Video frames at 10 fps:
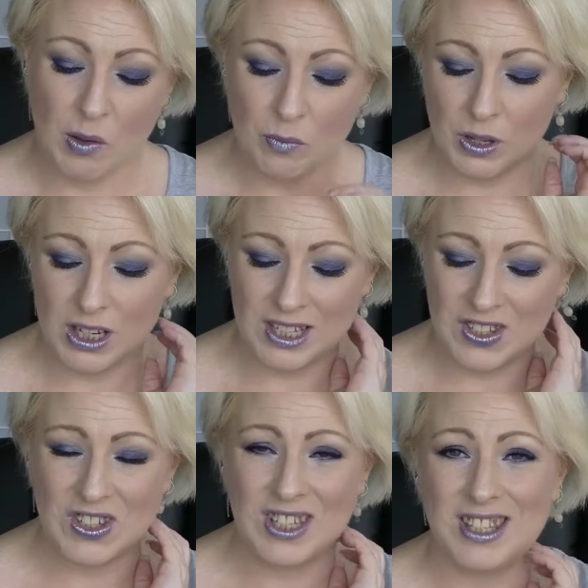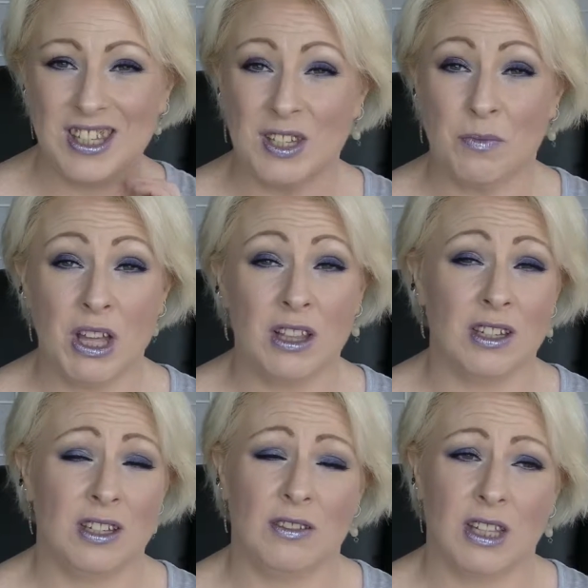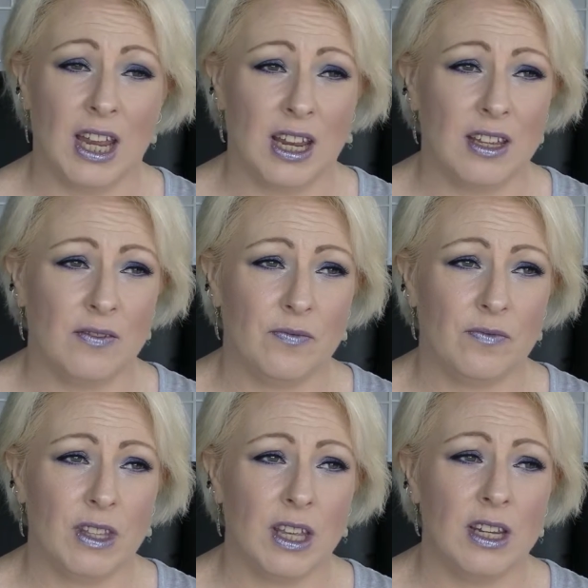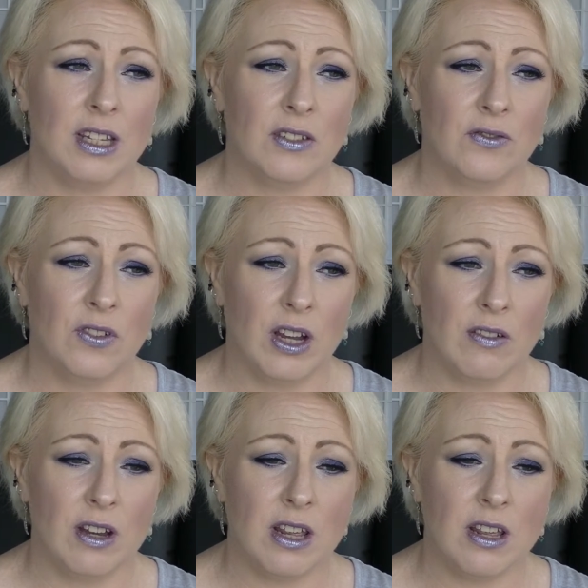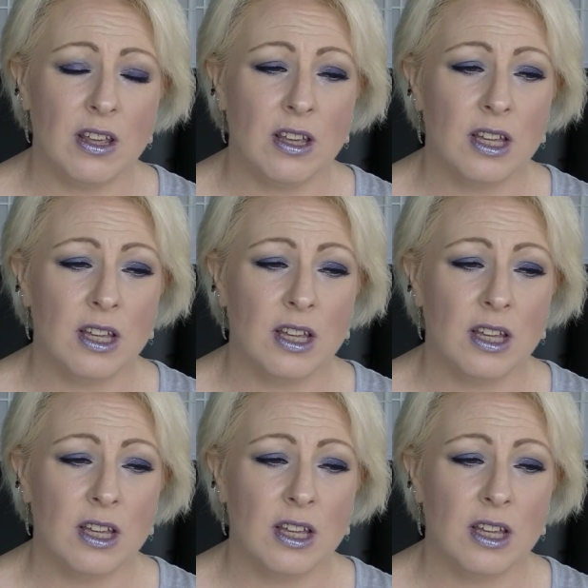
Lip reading: but it's just the smell is, like, it is a very,